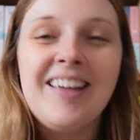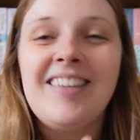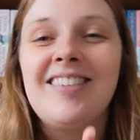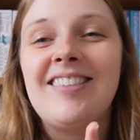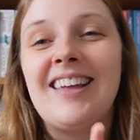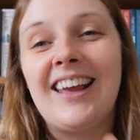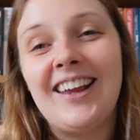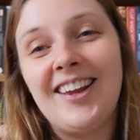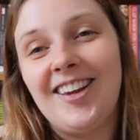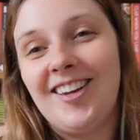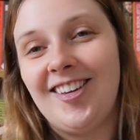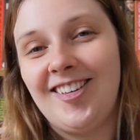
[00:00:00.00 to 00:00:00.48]

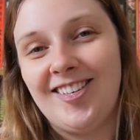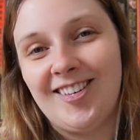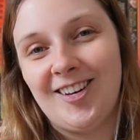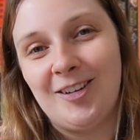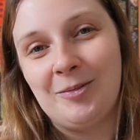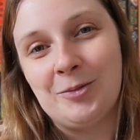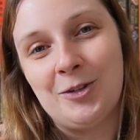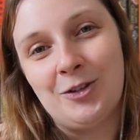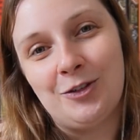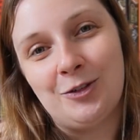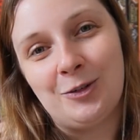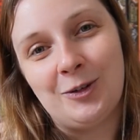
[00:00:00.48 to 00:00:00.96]
Thank you
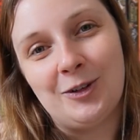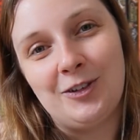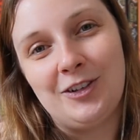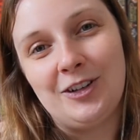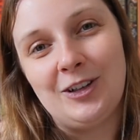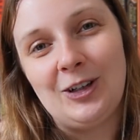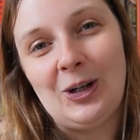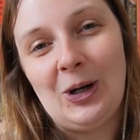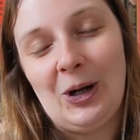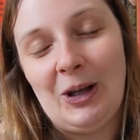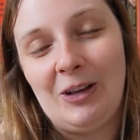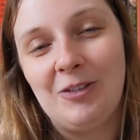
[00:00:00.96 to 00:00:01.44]
so much for
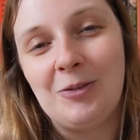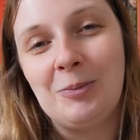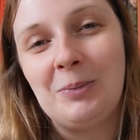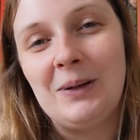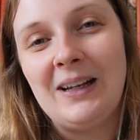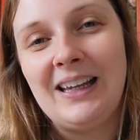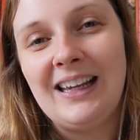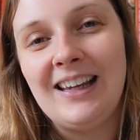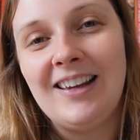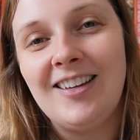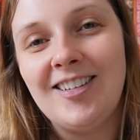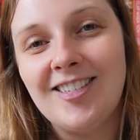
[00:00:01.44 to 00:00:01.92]
watching, guys.
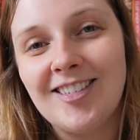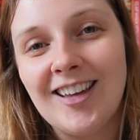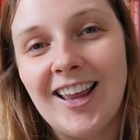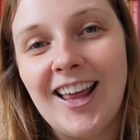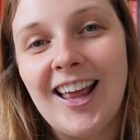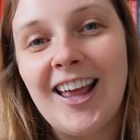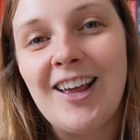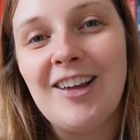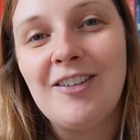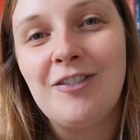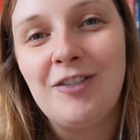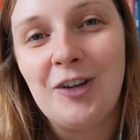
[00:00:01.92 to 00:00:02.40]
Please
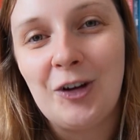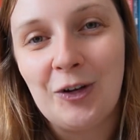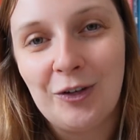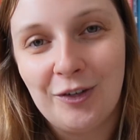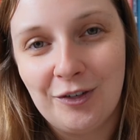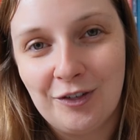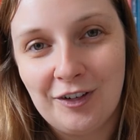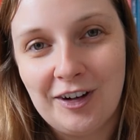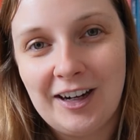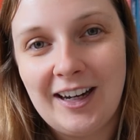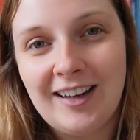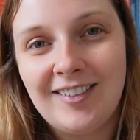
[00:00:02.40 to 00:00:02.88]
feel
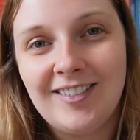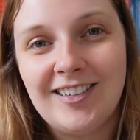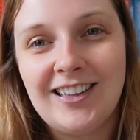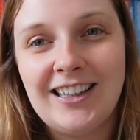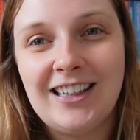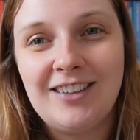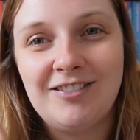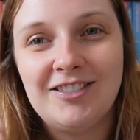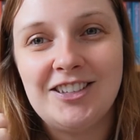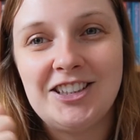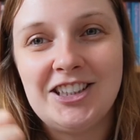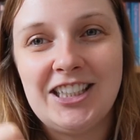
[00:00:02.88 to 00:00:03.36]
free to
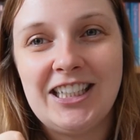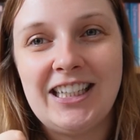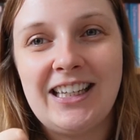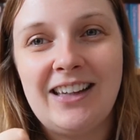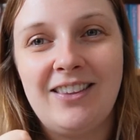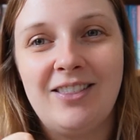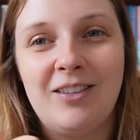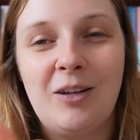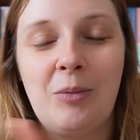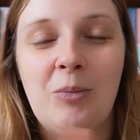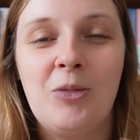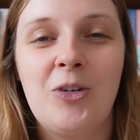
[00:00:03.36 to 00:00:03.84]
leave a
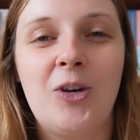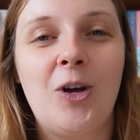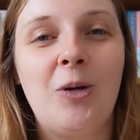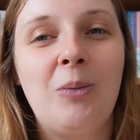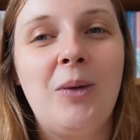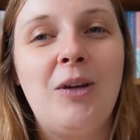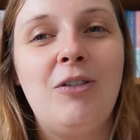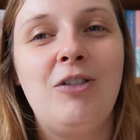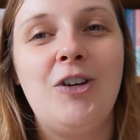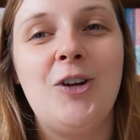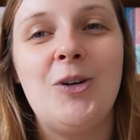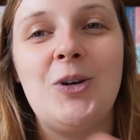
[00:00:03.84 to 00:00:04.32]
cheeky thumbs up
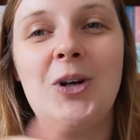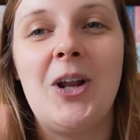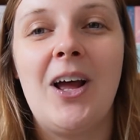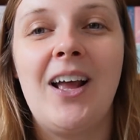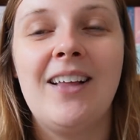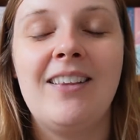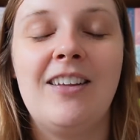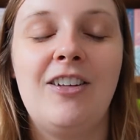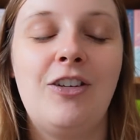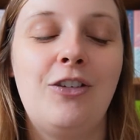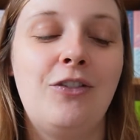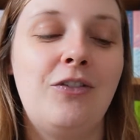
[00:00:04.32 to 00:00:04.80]
if you
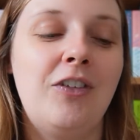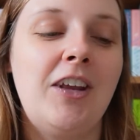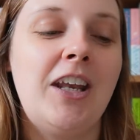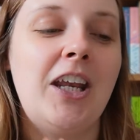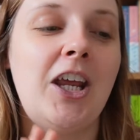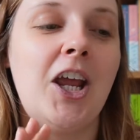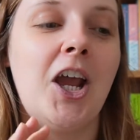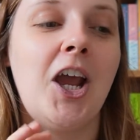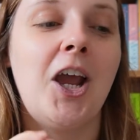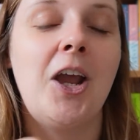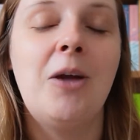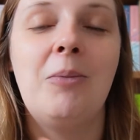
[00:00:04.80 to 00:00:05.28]
like this
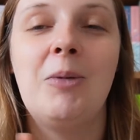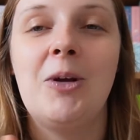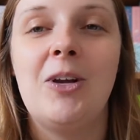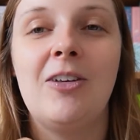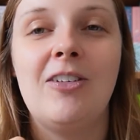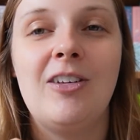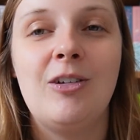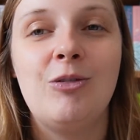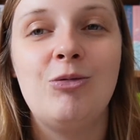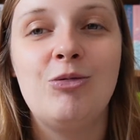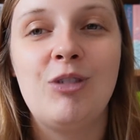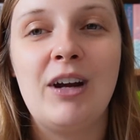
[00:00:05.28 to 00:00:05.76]
video,
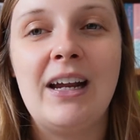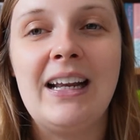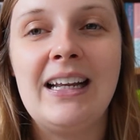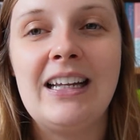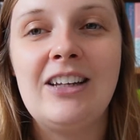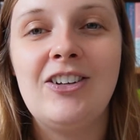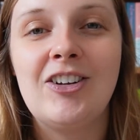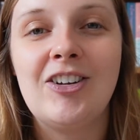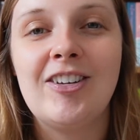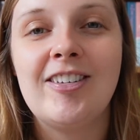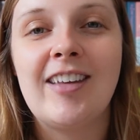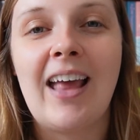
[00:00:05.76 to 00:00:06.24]
because it really
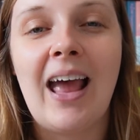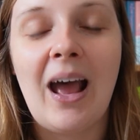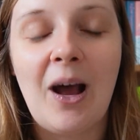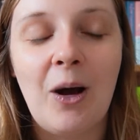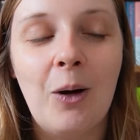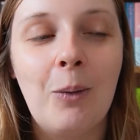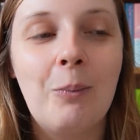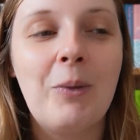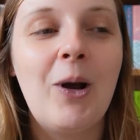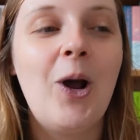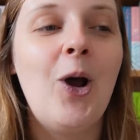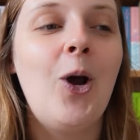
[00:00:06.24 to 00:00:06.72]
does
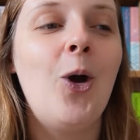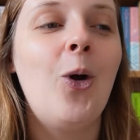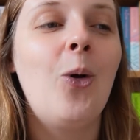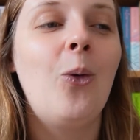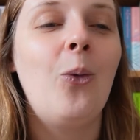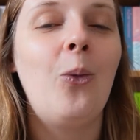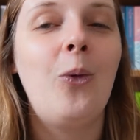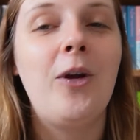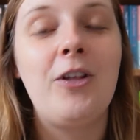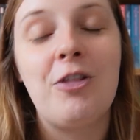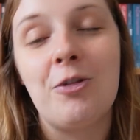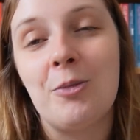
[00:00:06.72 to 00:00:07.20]
help
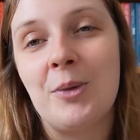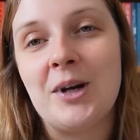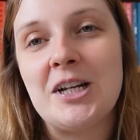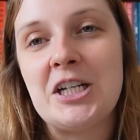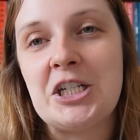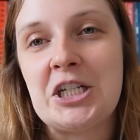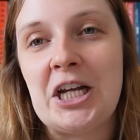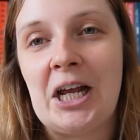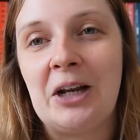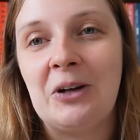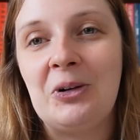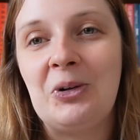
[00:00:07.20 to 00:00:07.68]
with my
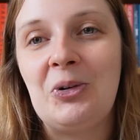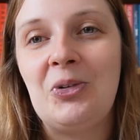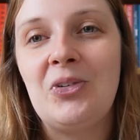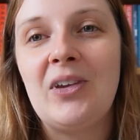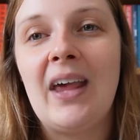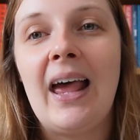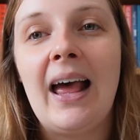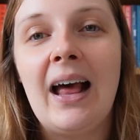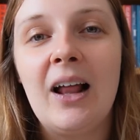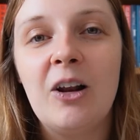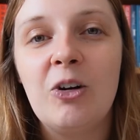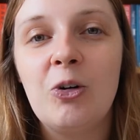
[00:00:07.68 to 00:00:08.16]
channel.
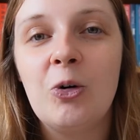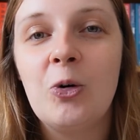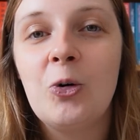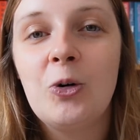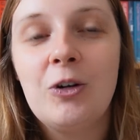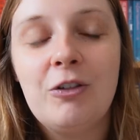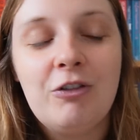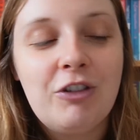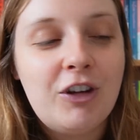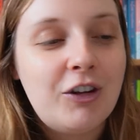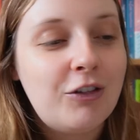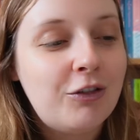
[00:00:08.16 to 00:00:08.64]
Tell
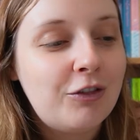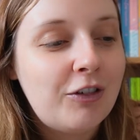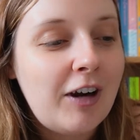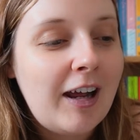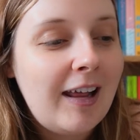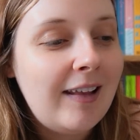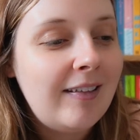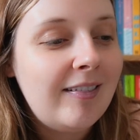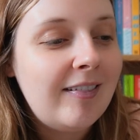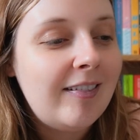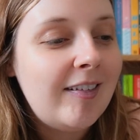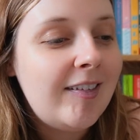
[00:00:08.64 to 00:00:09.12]
all of your
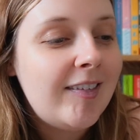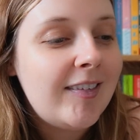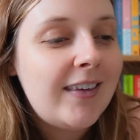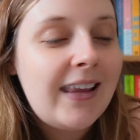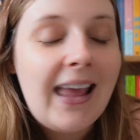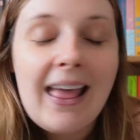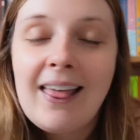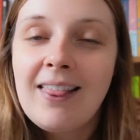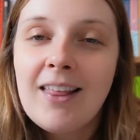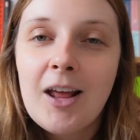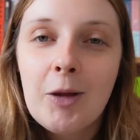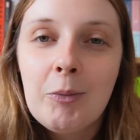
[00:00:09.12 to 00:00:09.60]
friends,
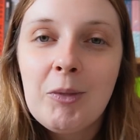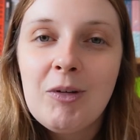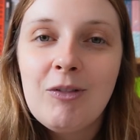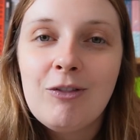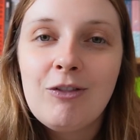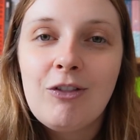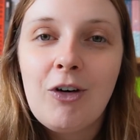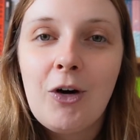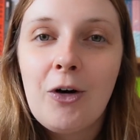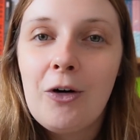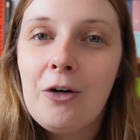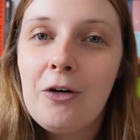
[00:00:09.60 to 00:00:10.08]
get them
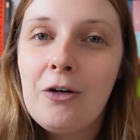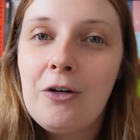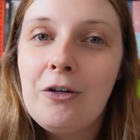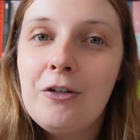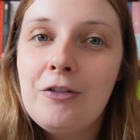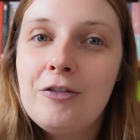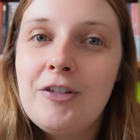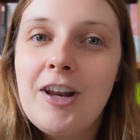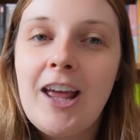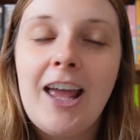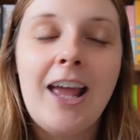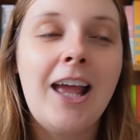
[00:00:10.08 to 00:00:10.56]

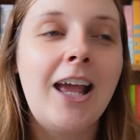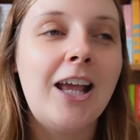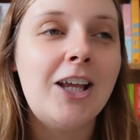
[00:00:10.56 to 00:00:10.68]
involved.